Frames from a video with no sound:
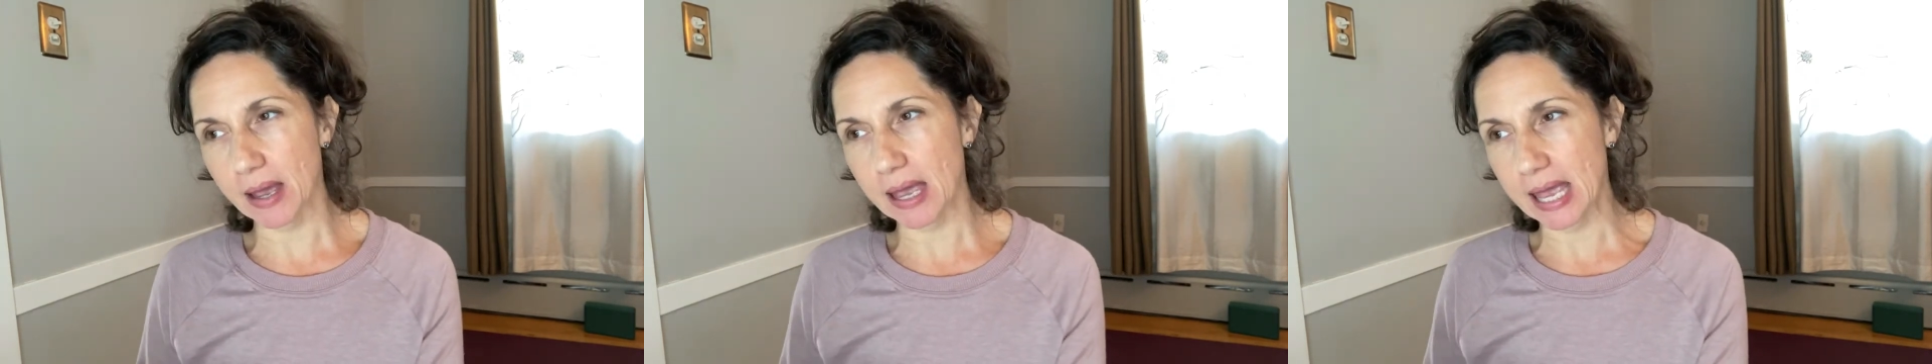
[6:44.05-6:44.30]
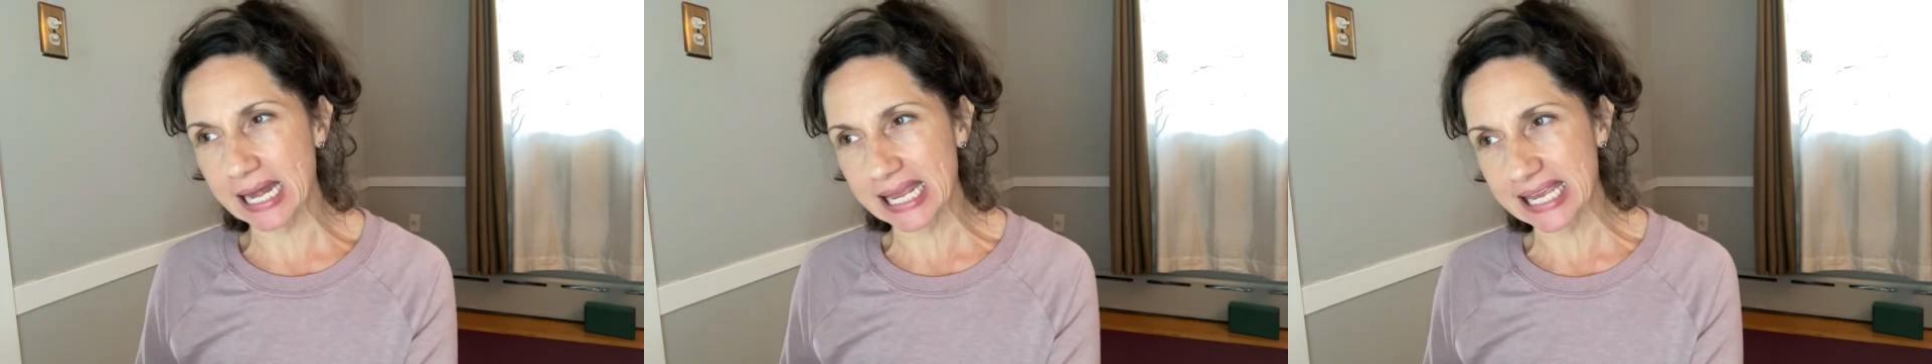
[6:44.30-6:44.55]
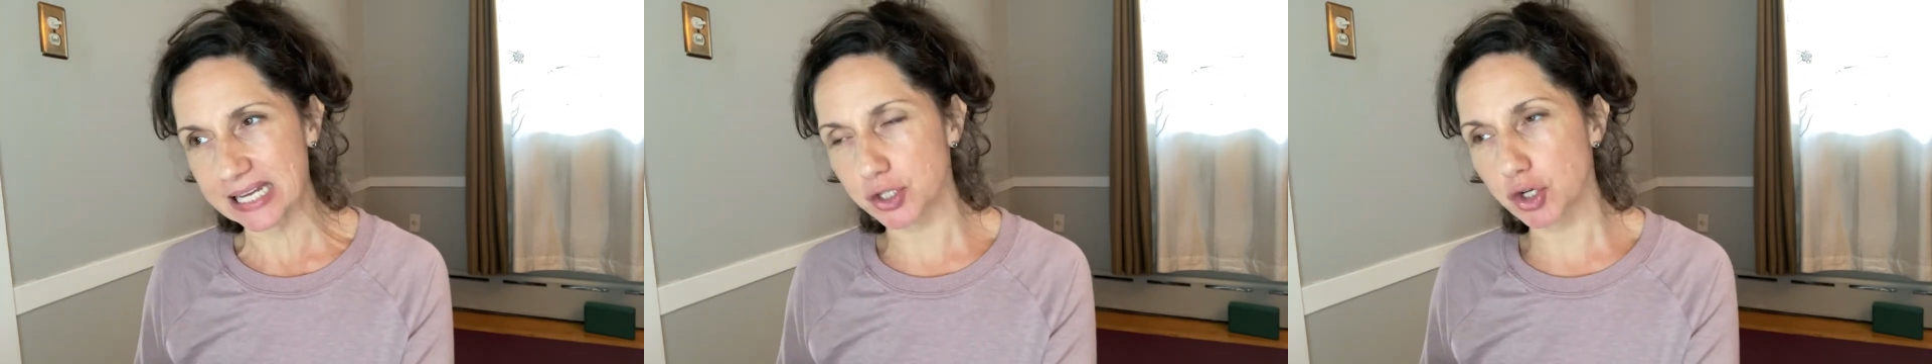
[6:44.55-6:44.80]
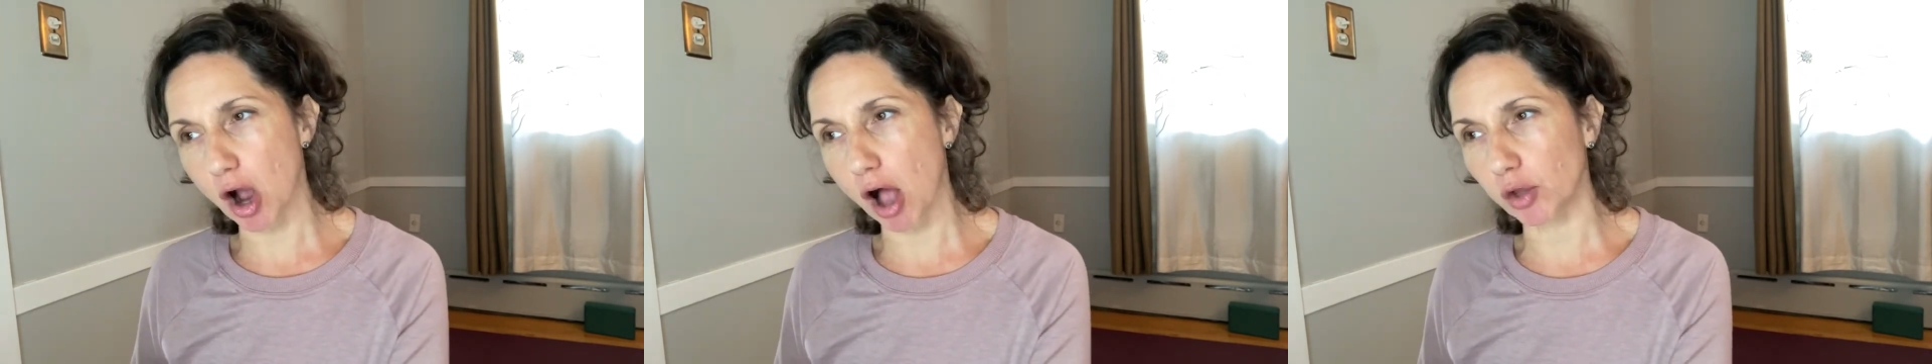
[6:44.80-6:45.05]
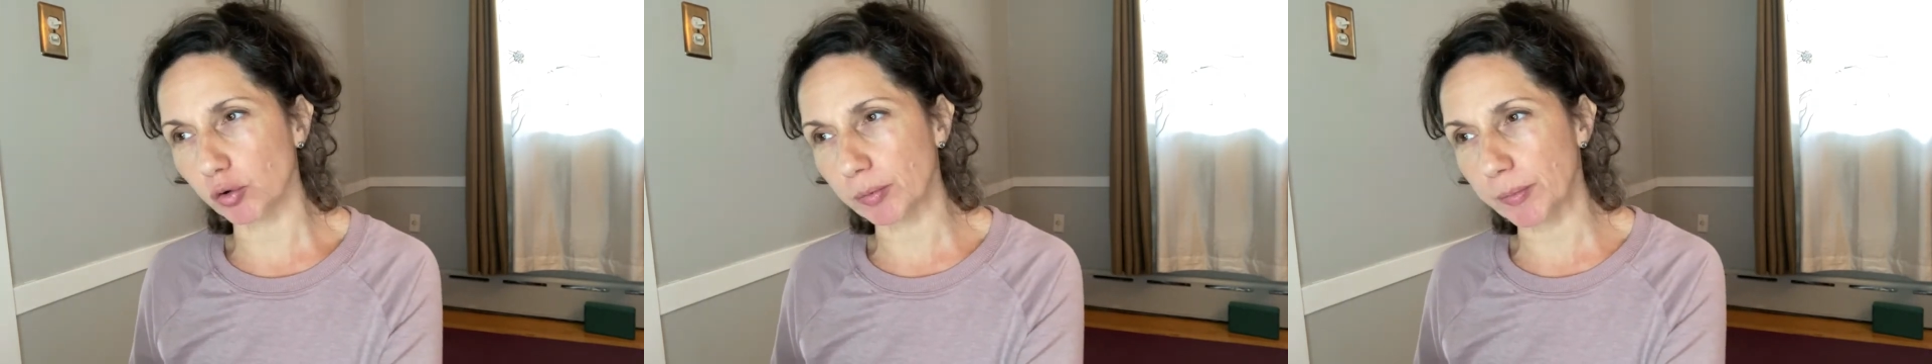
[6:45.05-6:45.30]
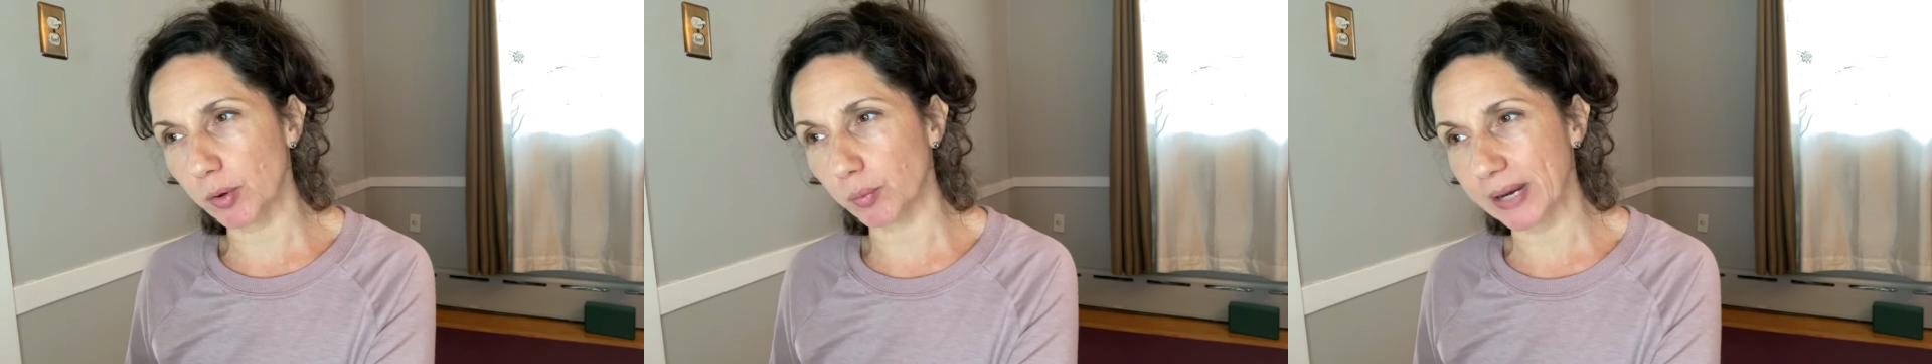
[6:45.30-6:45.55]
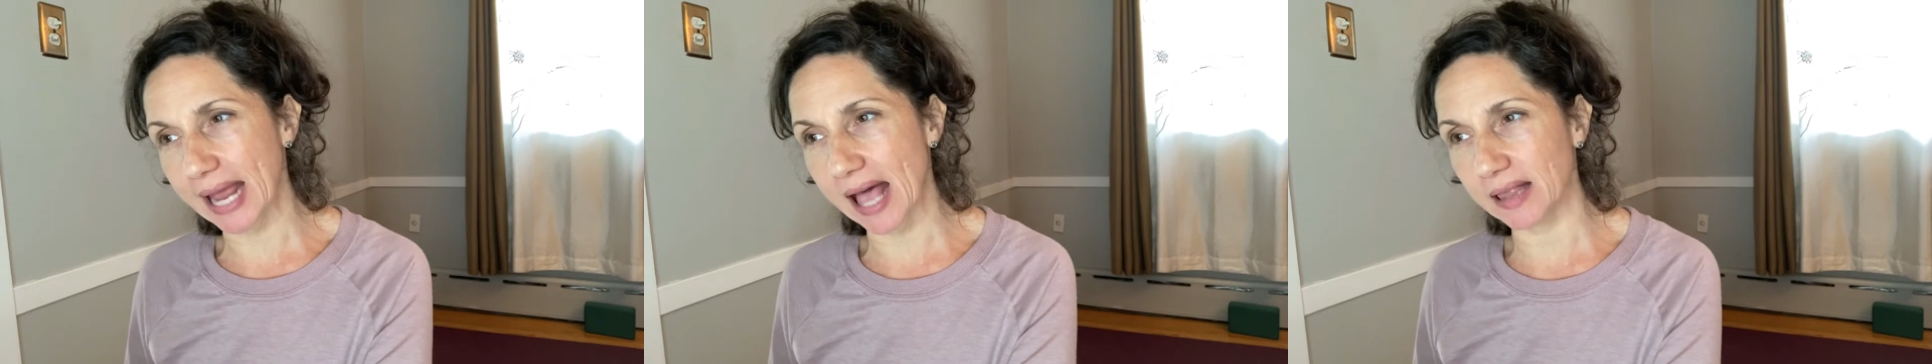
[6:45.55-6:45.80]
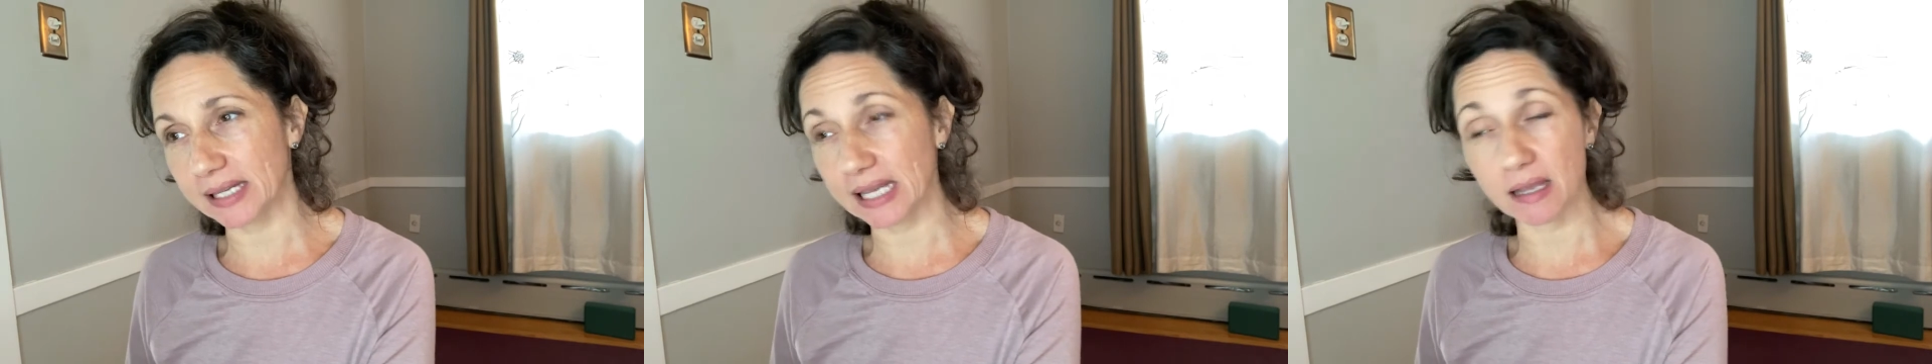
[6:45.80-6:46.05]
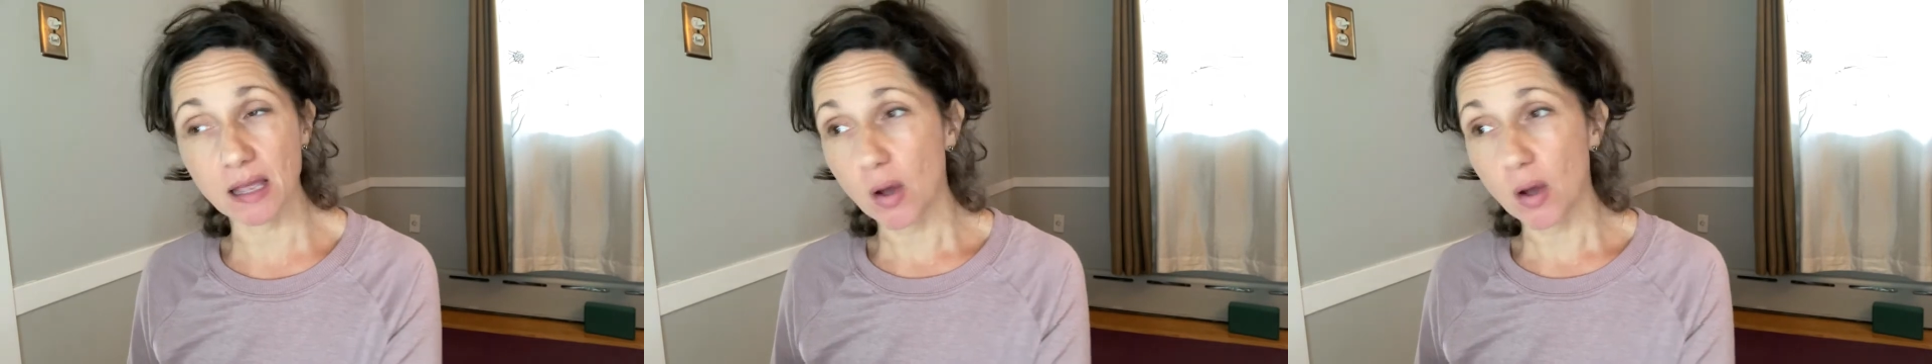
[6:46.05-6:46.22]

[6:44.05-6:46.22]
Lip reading: an intolerable reality.